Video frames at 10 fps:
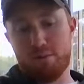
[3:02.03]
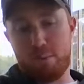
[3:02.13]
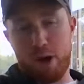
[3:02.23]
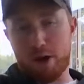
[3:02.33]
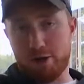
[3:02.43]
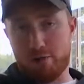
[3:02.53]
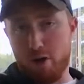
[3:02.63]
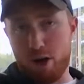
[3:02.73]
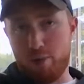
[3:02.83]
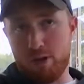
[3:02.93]
body the
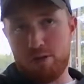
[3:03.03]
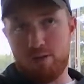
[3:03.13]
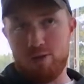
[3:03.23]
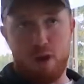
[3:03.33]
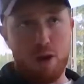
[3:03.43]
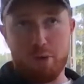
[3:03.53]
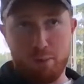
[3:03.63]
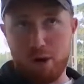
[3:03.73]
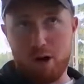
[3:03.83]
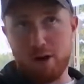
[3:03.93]
Robbie the
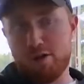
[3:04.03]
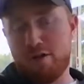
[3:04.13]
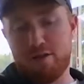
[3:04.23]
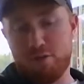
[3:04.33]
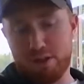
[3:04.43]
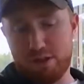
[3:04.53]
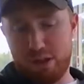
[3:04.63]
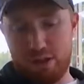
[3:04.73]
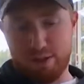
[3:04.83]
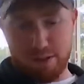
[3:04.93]
body, however you want to
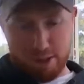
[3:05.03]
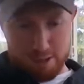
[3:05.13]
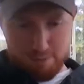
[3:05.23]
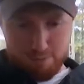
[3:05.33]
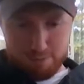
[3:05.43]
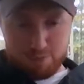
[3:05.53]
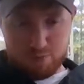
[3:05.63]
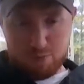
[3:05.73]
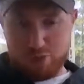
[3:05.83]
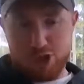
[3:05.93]
say it.
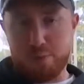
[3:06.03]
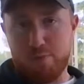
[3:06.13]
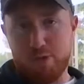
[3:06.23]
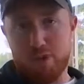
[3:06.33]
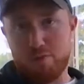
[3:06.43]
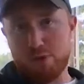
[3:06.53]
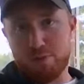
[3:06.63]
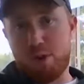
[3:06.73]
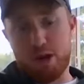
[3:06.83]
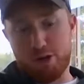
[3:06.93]

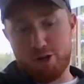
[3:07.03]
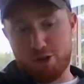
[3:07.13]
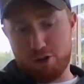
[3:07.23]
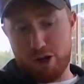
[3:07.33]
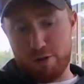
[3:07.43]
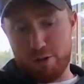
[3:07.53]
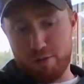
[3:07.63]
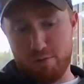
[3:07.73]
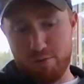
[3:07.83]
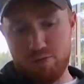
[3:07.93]
Just bodied you on that
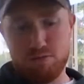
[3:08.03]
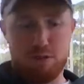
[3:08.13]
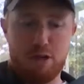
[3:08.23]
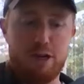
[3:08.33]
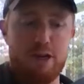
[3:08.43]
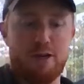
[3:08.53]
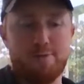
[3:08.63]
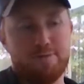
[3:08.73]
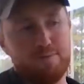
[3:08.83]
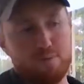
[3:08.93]
one.
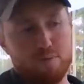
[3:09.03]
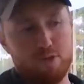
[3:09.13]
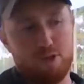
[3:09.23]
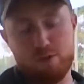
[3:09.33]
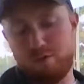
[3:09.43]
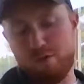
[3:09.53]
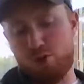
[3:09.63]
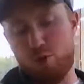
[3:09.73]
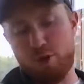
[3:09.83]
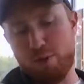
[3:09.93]
Just
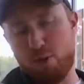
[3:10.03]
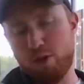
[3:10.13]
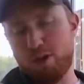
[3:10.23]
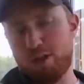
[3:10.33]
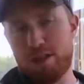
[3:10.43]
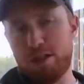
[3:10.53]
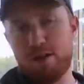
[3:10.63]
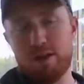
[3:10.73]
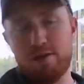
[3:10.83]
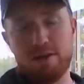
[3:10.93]
so many points.
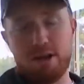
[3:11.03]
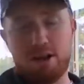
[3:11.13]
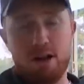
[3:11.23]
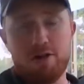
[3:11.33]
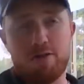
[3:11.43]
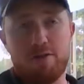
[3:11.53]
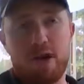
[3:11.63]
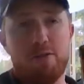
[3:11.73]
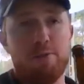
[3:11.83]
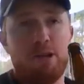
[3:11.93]
Hard to
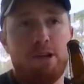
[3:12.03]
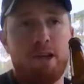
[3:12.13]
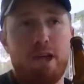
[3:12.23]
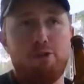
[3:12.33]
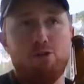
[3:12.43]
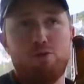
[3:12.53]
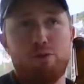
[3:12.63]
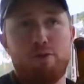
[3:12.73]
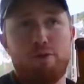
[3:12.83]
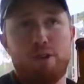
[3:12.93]
fathom. Angel would
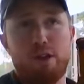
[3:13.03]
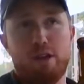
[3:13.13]
have